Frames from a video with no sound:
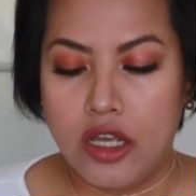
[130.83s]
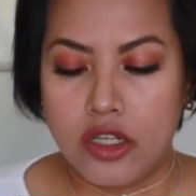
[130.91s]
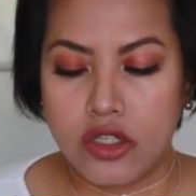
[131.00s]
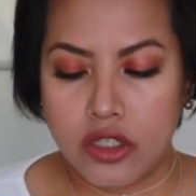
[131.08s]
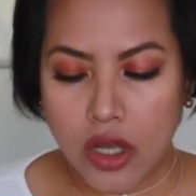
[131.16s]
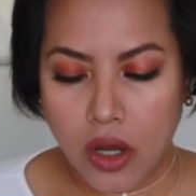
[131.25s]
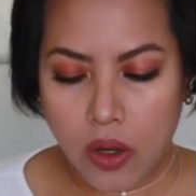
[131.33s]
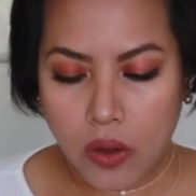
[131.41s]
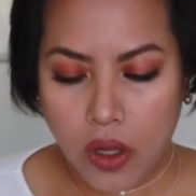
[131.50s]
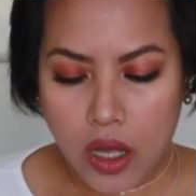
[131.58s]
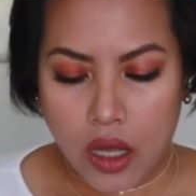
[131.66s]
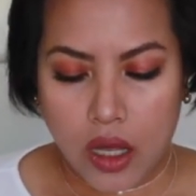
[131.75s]

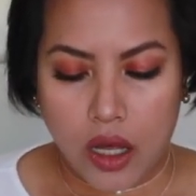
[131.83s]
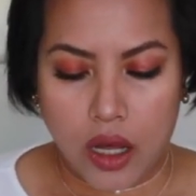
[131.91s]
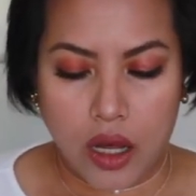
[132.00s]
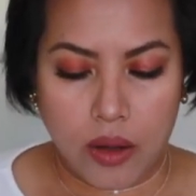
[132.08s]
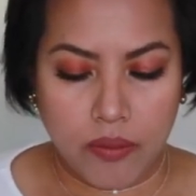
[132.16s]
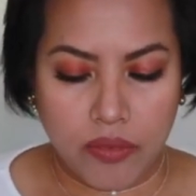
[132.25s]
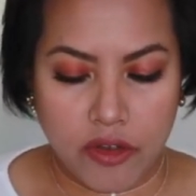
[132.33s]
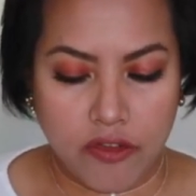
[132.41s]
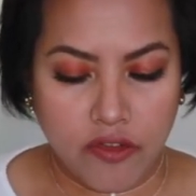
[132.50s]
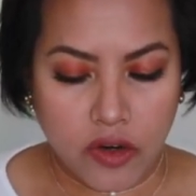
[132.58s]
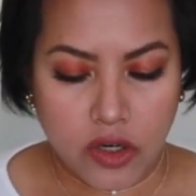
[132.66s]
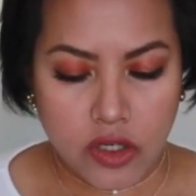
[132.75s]
So the
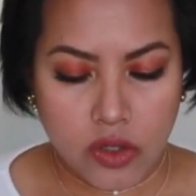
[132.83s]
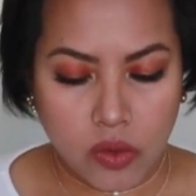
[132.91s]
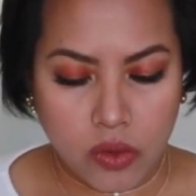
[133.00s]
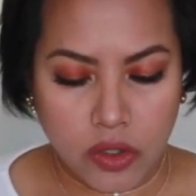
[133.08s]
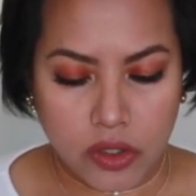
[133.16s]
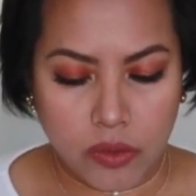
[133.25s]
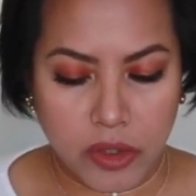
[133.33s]
first order,